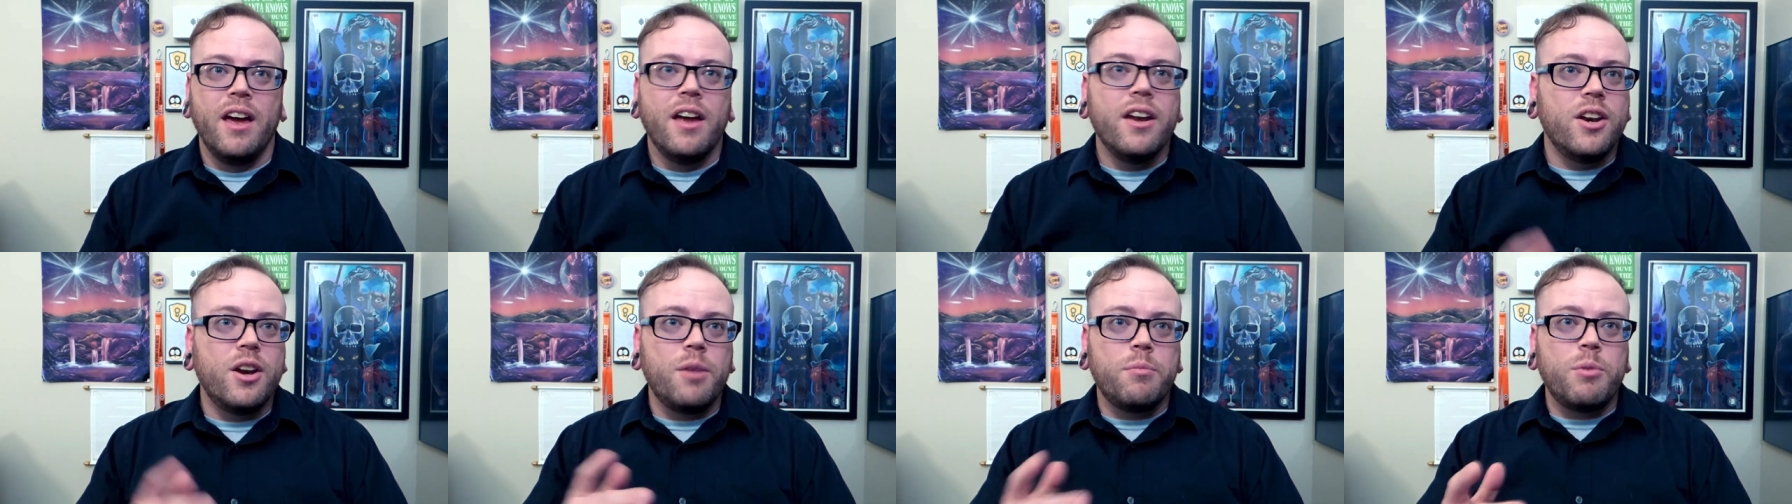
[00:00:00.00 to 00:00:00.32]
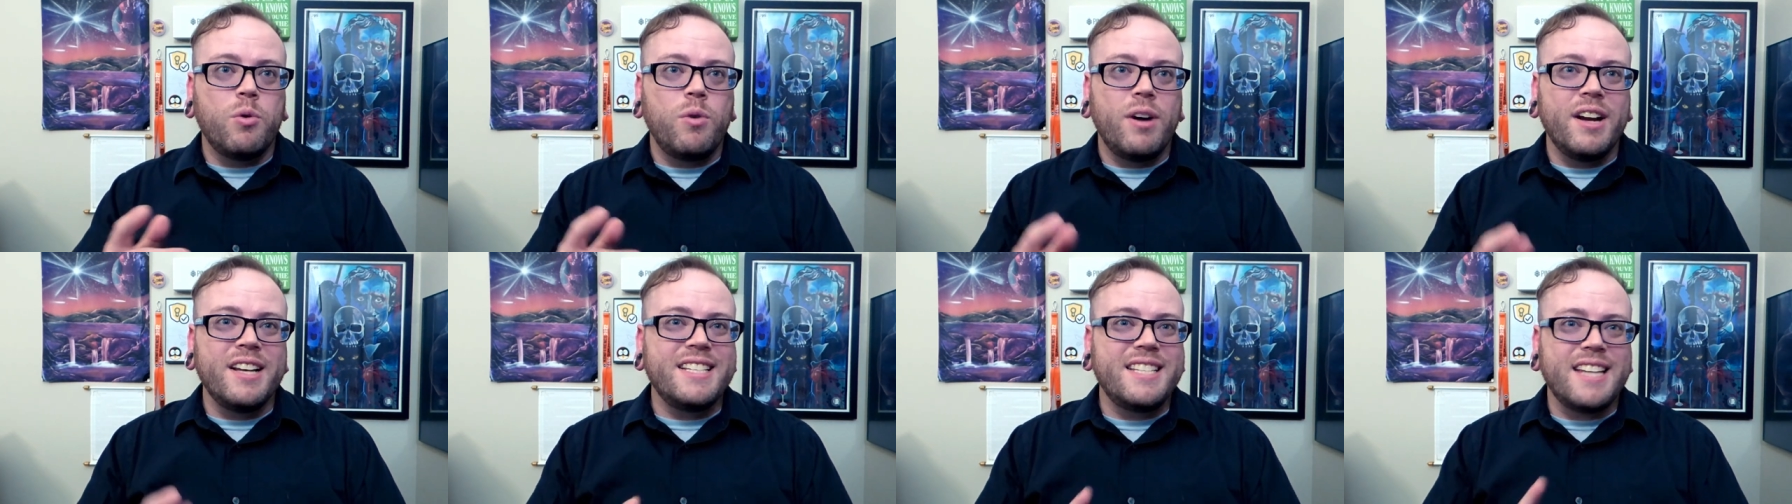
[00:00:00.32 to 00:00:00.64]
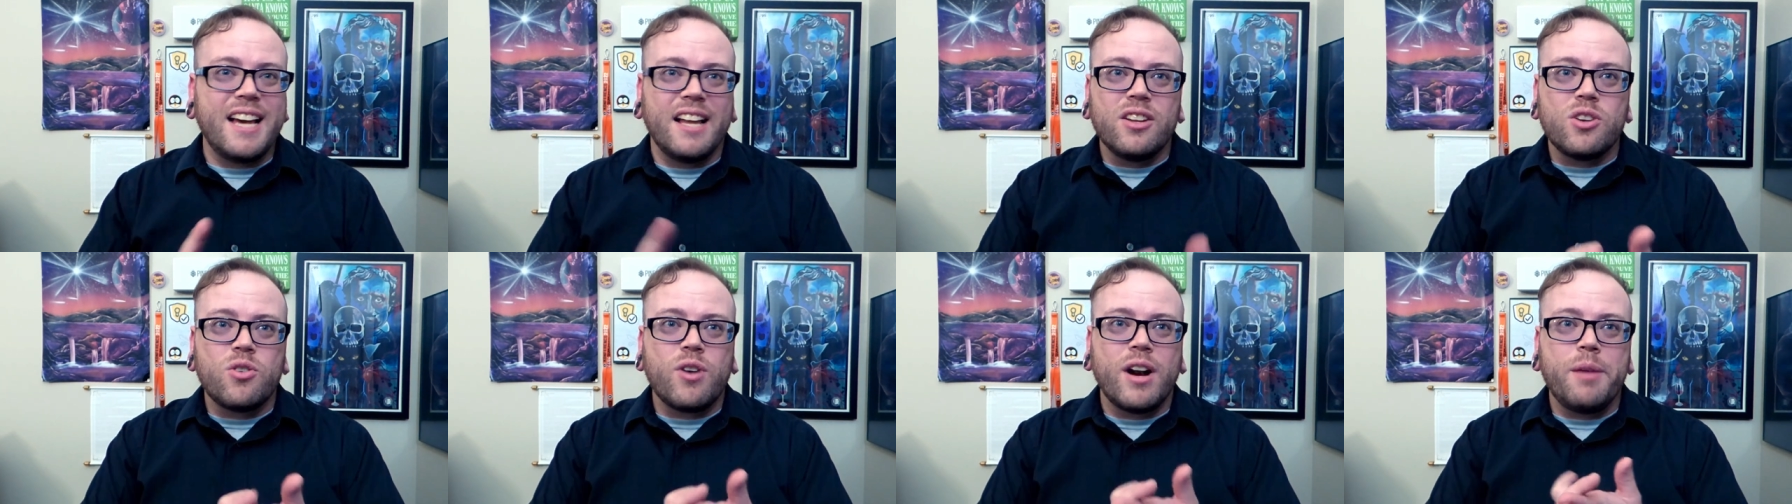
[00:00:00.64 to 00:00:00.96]
Number one,
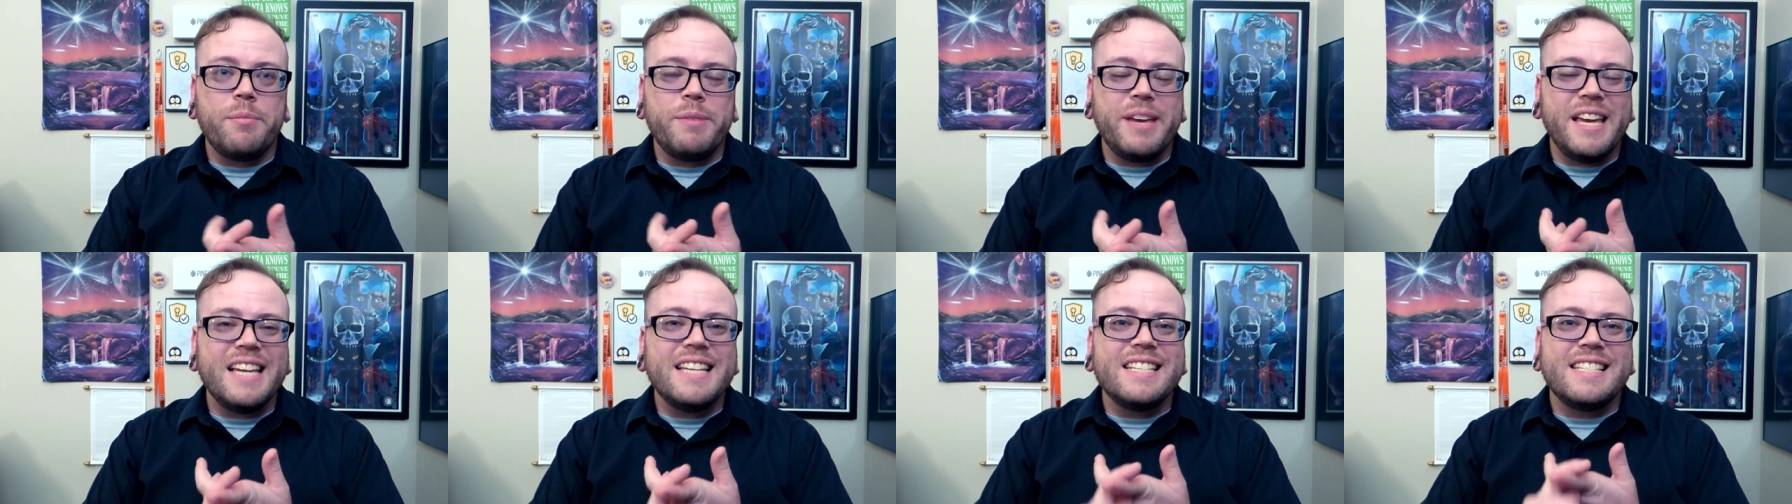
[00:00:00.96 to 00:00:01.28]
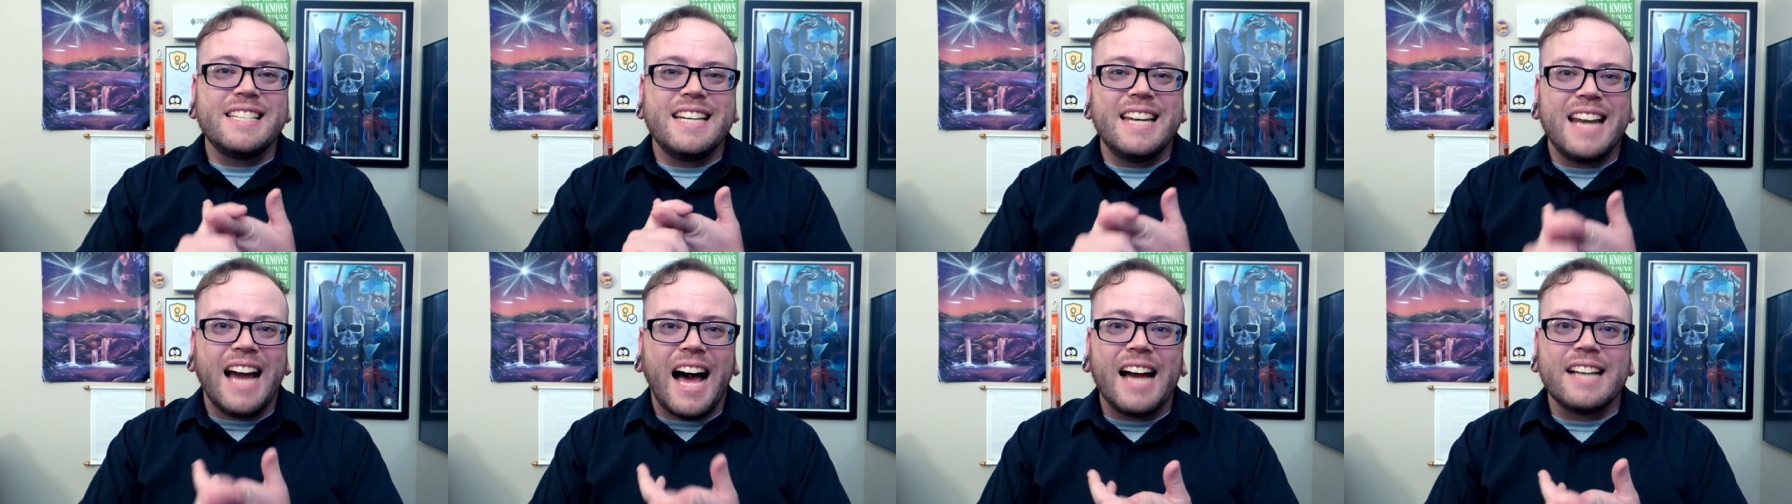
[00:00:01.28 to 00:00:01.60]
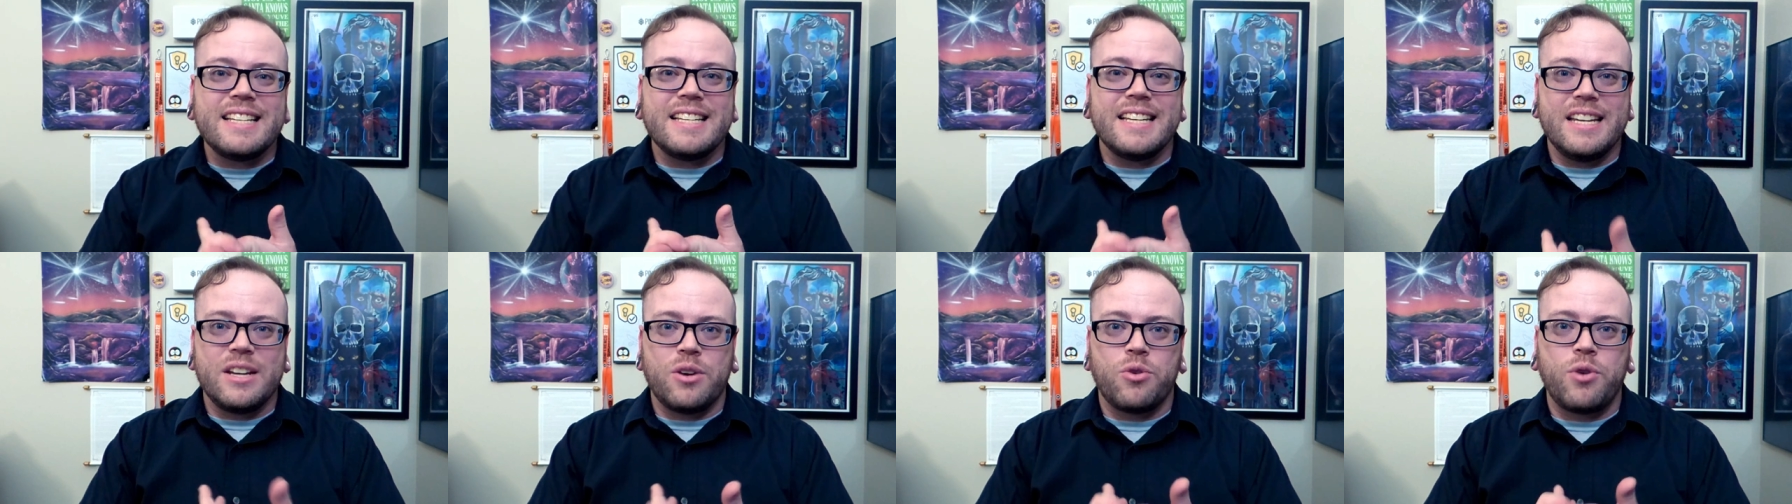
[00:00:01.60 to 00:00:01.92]
Telegram is
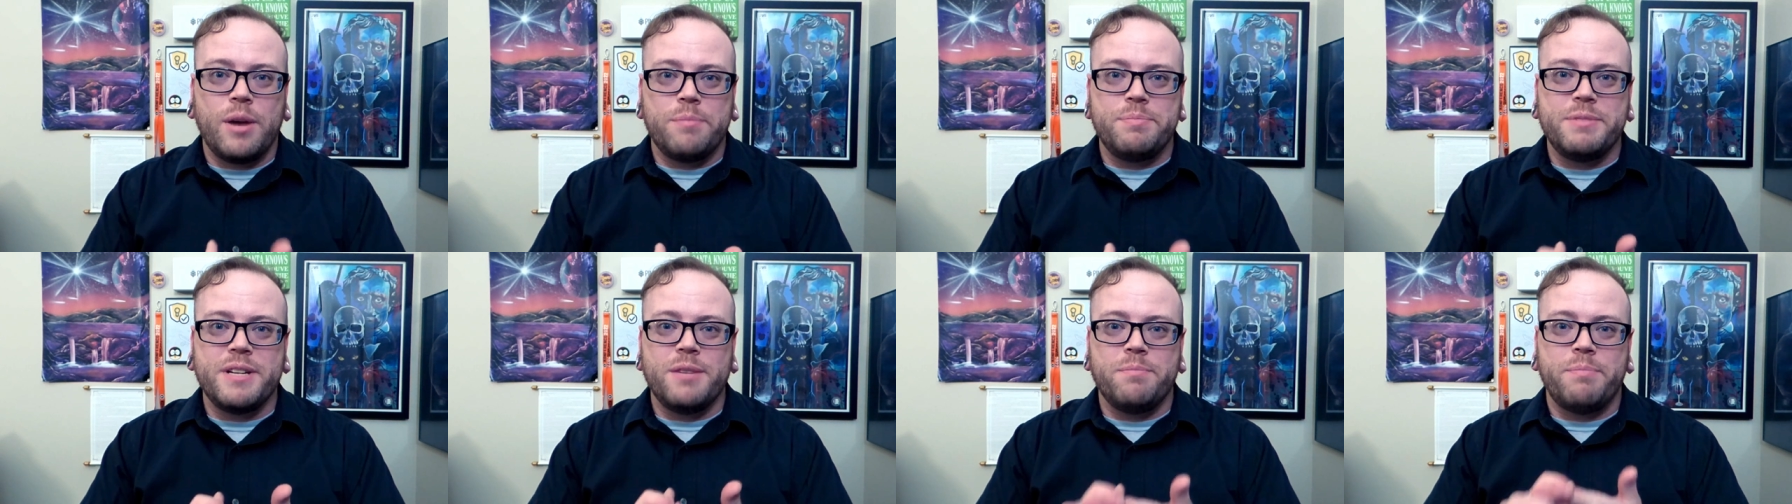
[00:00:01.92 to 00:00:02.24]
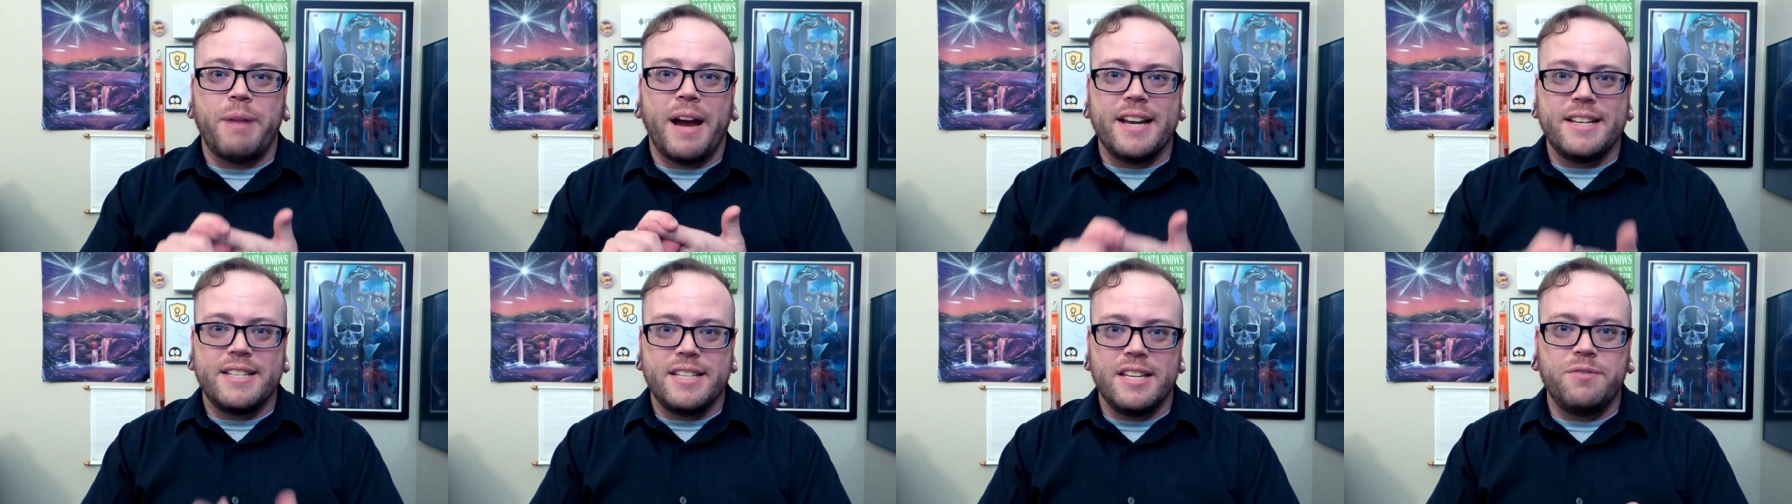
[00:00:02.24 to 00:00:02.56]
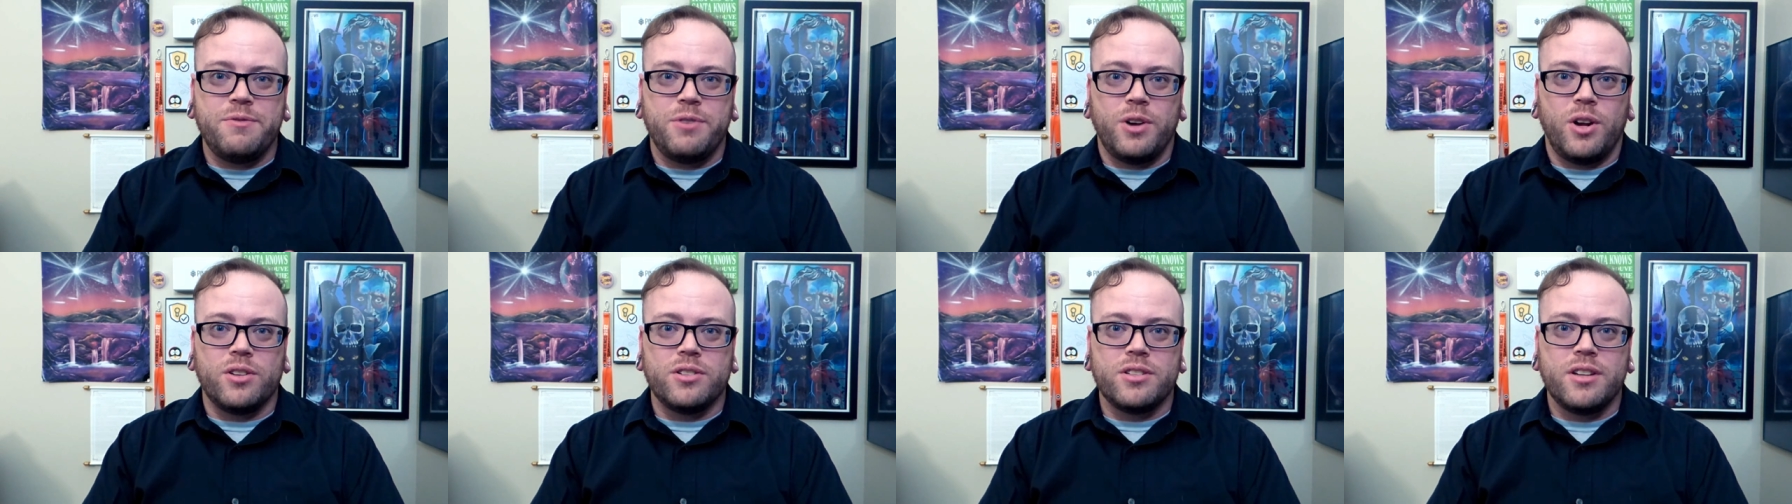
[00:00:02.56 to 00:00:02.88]
not encrypted by
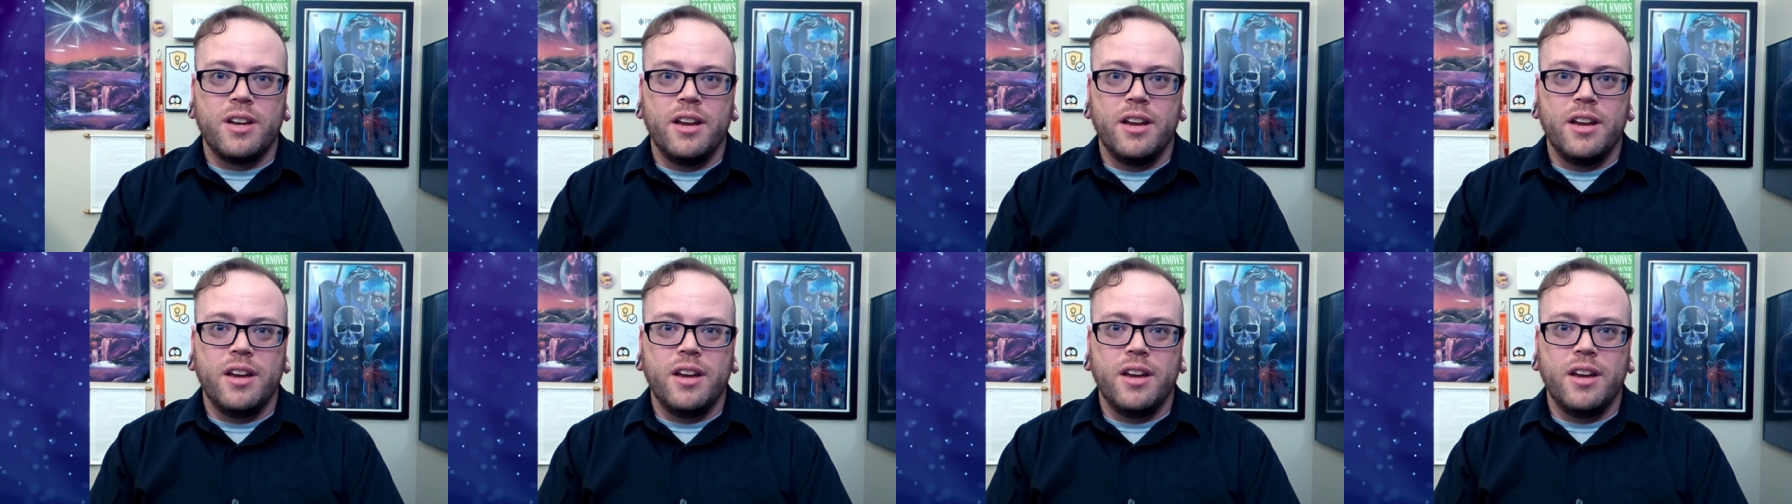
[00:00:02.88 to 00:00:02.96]
default.